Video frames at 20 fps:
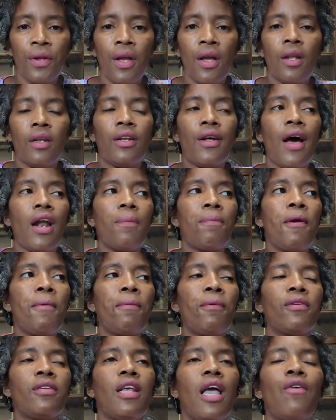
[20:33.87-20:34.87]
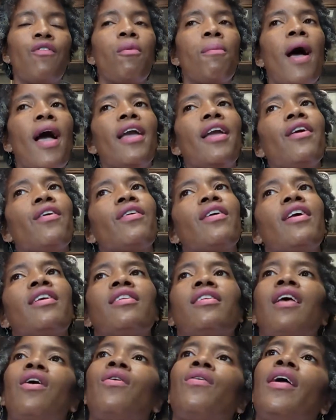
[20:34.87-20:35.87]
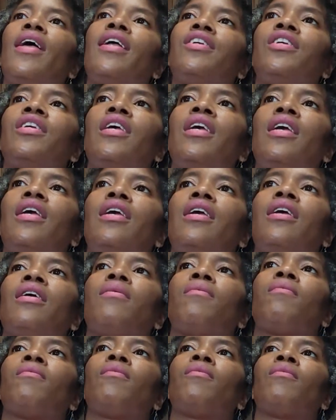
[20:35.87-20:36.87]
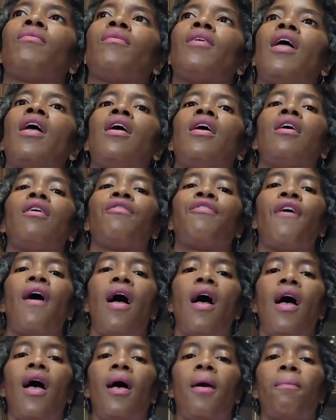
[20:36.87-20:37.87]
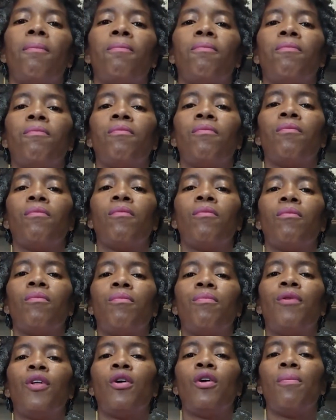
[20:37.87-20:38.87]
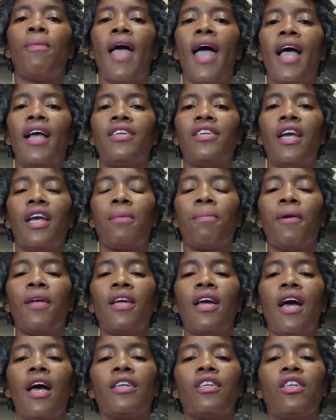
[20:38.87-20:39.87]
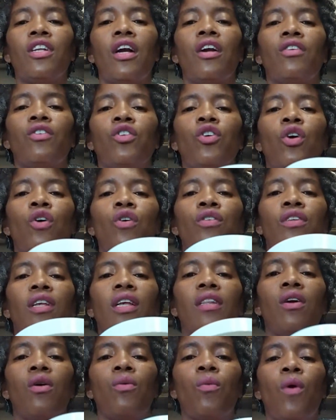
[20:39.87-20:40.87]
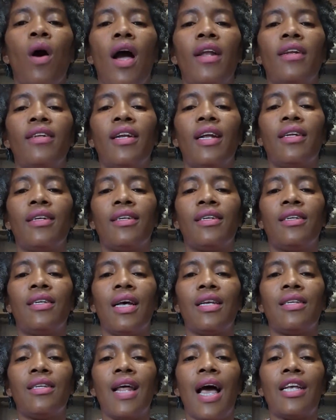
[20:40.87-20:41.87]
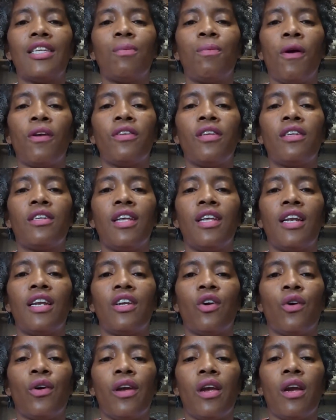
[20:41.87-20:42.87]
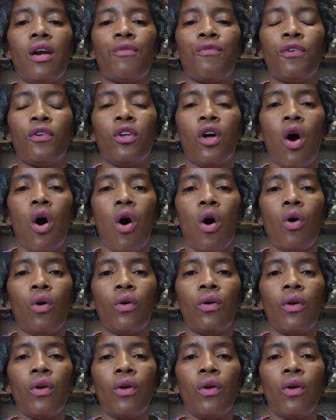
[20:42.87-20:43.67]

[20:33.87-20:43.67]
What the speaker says: A lot of people say, well, my hair gets so itchy from Blue Magic because they're using the one that's not supposed to sit in your hair for long.